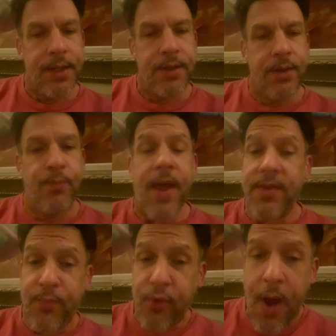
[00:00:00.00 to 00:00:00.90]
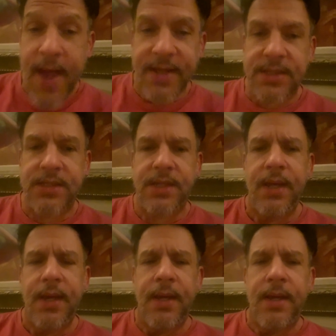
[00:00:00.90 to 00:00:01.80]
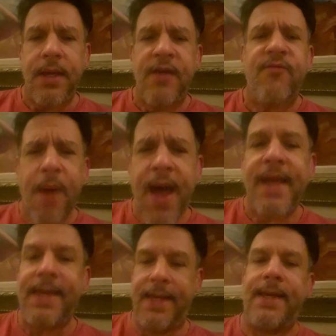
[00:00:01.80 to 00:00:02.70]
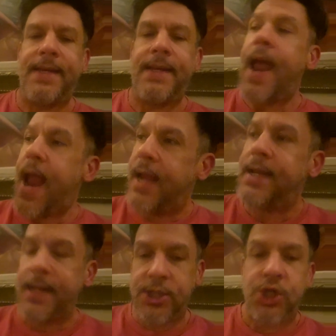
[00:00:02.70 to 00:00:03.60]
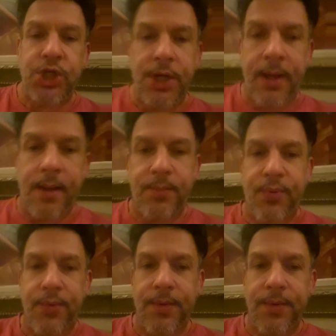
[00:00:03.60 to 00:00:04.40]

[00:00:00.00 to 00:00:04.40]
you pay the price. If my kid ate a chip